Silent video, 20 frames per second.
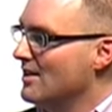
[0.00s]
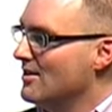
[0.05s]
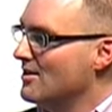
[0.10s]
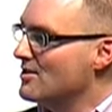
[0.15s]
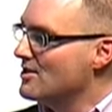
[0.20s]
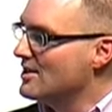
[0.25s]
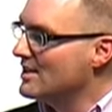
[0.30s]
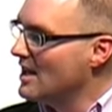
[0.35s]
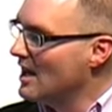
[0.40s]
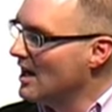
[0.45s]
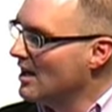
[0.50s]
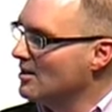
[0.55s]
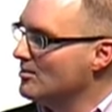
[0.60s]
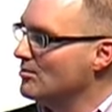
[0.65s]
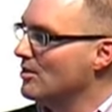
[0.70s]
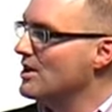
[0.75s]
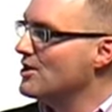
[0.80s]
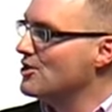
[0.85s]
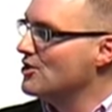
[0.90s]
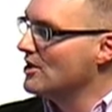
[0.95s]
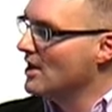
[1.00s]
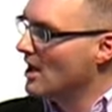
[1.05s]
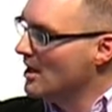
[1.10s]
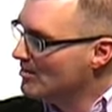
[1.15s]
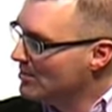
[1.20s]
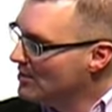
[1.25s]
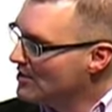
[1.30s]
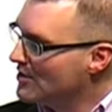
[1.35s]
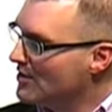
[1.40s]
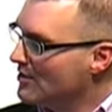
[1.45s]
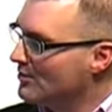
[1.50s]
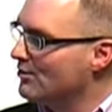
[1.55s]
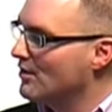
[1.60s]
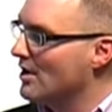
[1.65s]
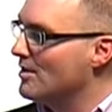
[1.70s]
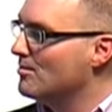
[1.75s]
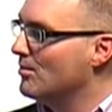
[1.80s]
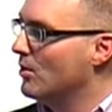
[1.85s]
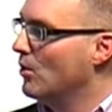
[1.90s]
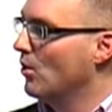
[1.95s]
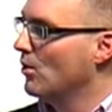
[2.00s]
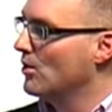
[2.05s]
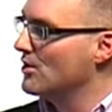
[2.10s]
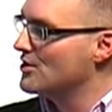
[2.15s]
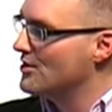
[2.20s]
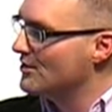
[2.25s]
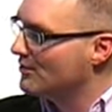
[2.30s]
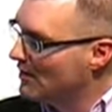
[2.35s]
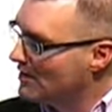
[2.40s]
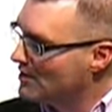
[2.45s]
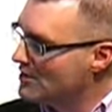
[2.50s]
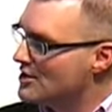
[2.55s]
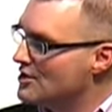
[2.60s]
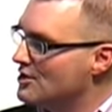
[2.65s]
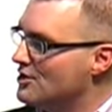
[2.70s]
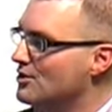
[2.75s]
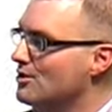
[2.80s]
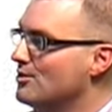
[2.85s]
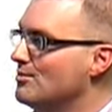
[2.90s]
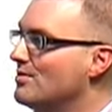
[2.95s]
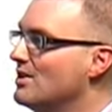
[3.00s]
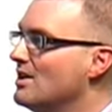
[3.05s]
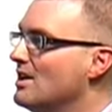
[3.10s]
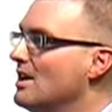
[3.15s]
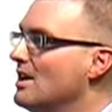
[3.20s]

There's a calibration up into the front porch, the front stoop,